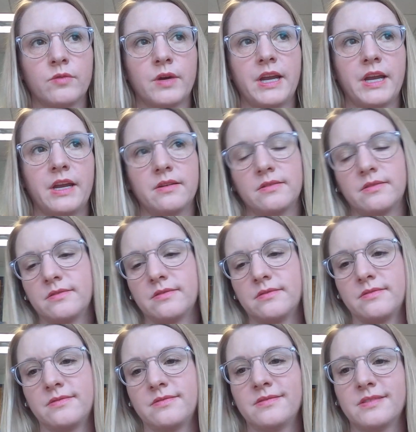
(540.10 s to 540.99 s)
right
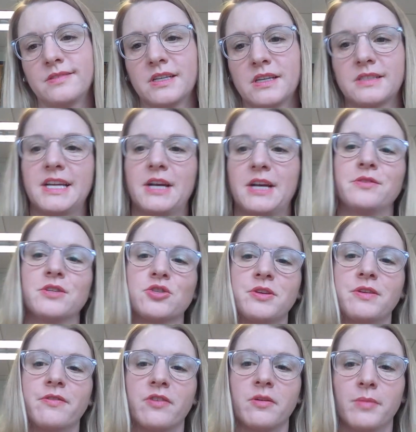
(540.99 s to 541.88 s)
down the
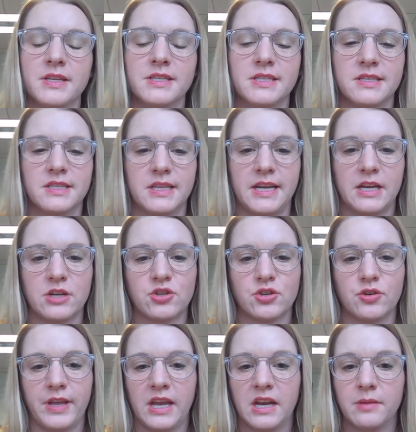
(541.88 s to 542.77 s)
street from us is the
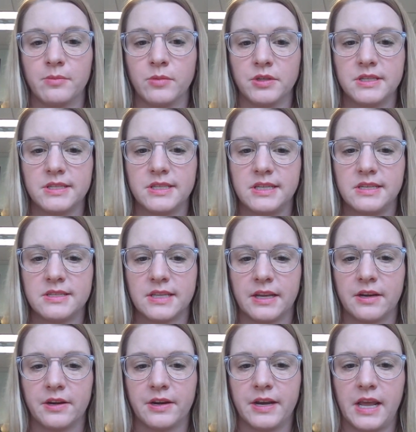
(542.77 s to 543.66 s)
National Animal Disease
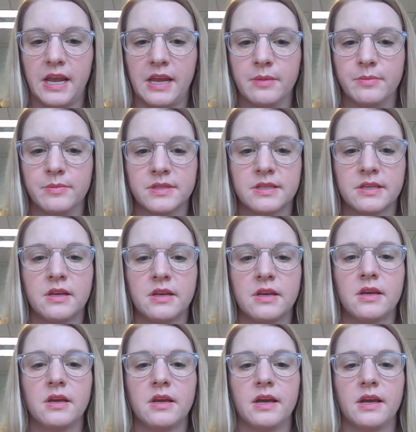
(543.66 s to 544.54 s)
Center in Ames.
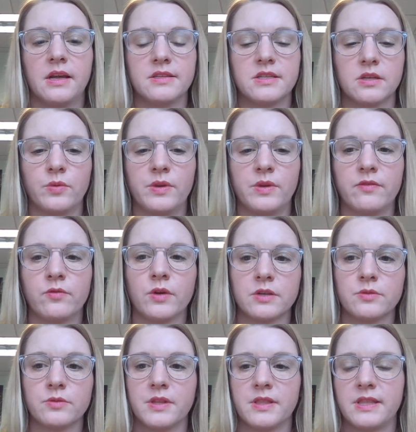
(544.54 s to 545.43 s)
And so we've
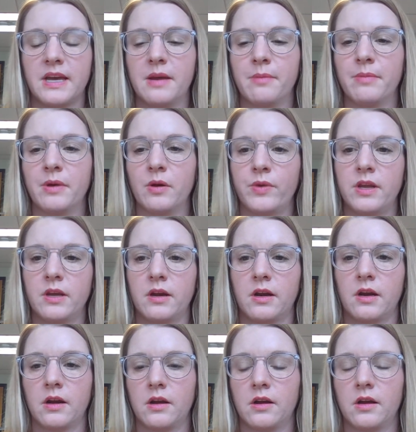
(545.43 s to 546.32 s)
worked with them, but we
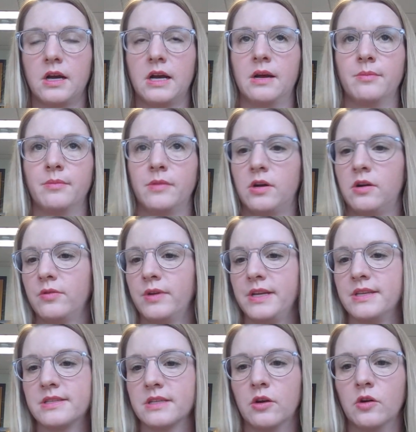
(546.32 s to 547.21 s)
are um,
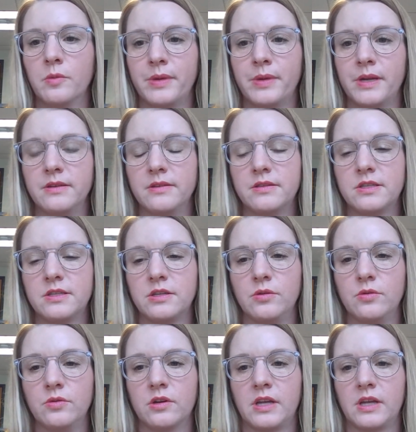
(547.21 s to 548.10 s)
always open
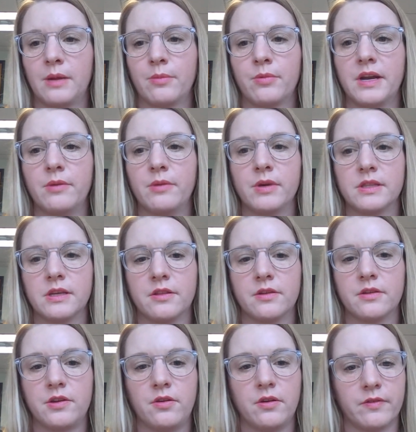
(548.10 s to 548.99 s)
to collaborating with
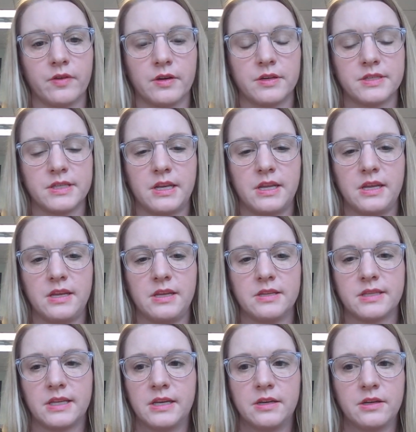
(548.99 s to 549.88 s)
other
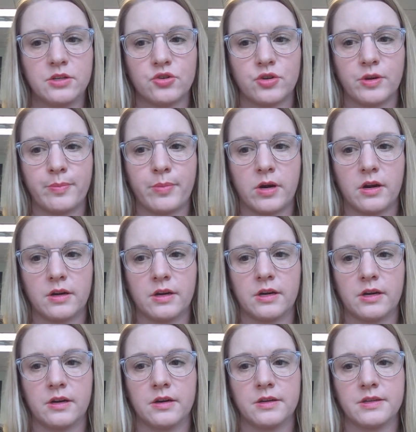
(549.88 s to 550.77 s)
universities, industry
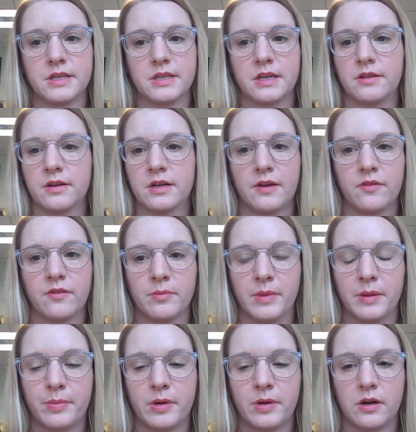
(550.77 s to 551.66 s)
partners, other
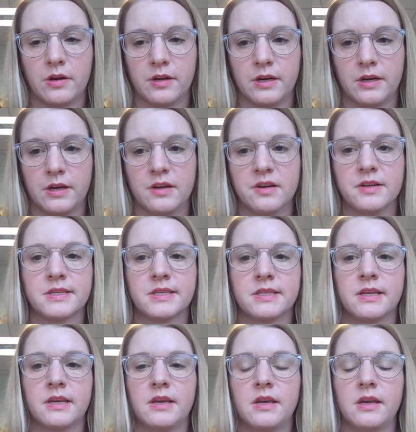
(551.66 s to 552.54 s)
government partners,